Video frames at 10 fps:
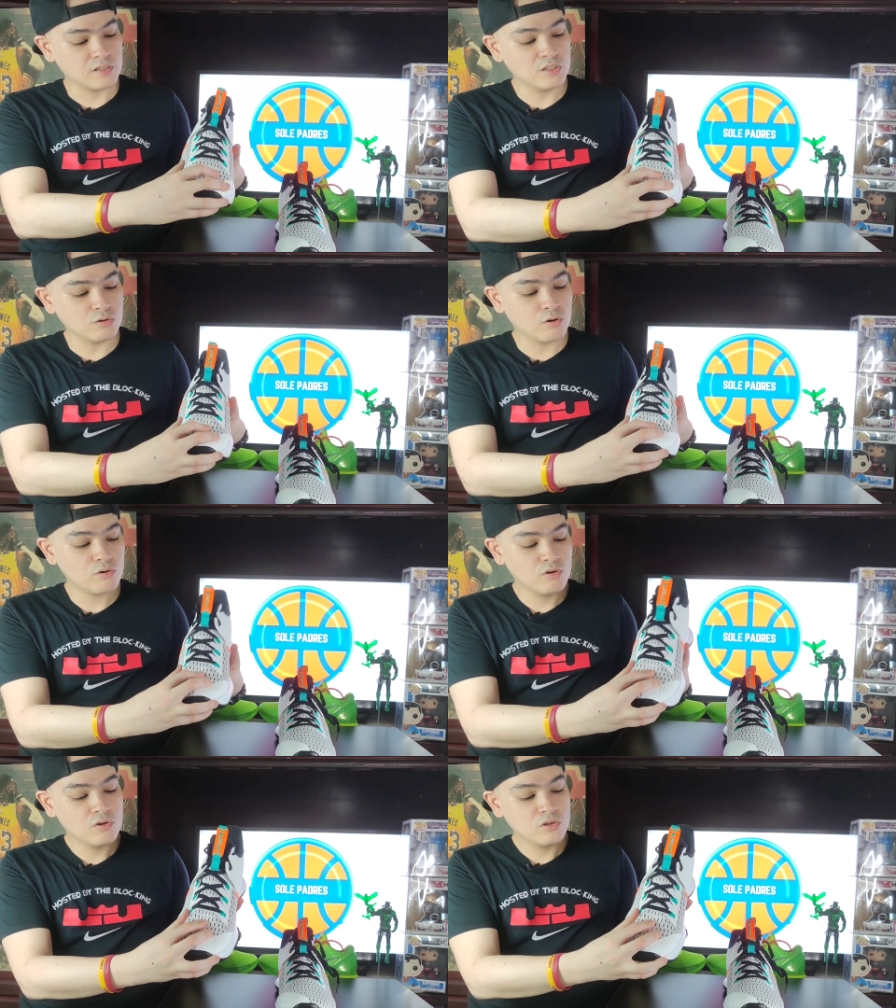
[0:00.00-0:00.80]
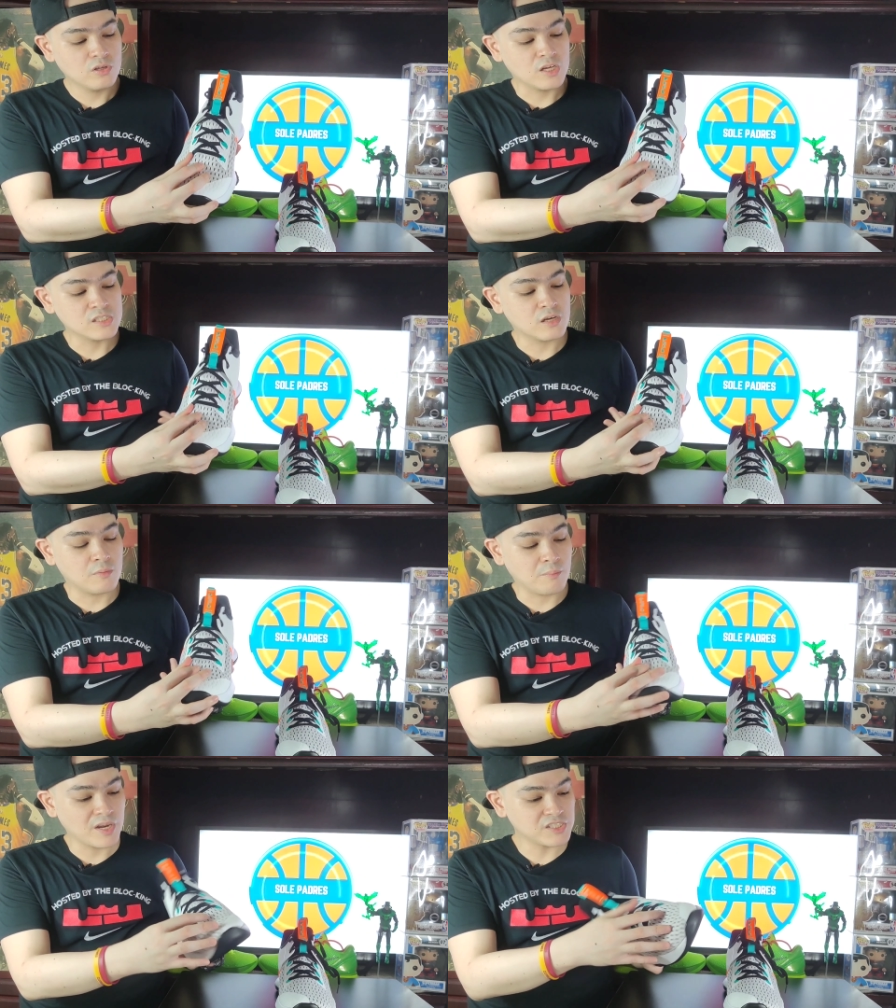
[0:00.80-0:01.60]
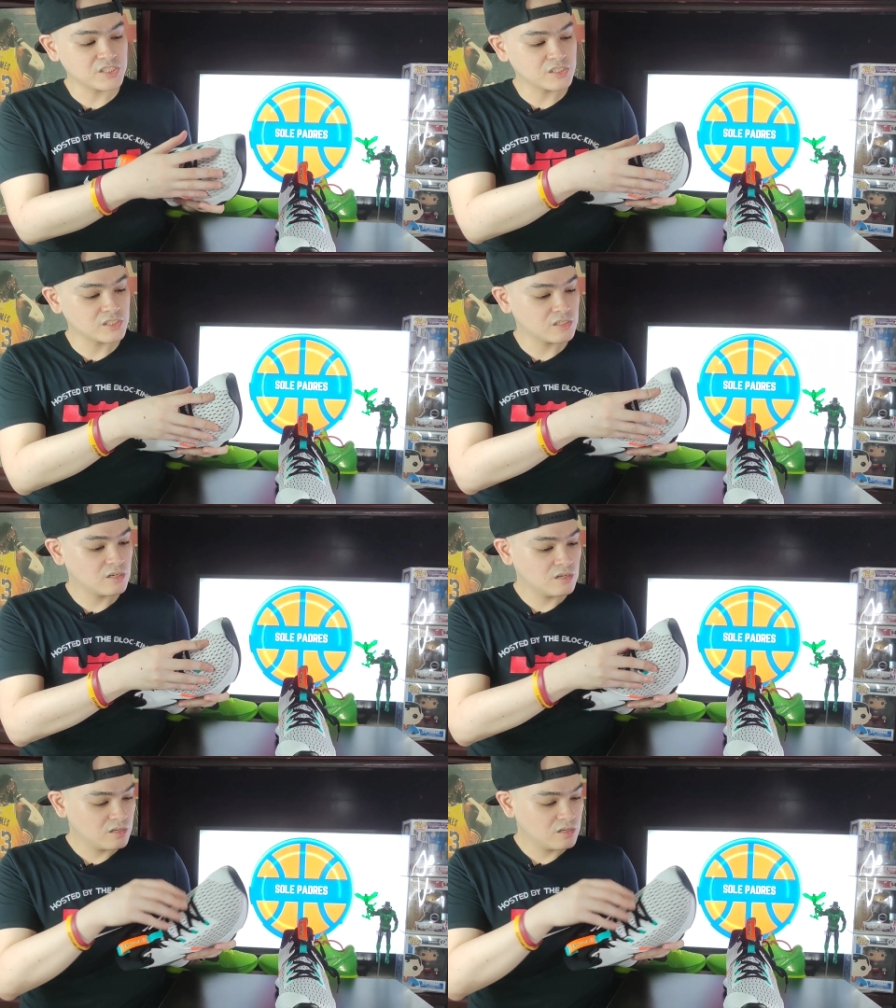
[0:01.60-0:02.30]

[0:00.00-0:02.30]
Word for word: dito nasa mesh.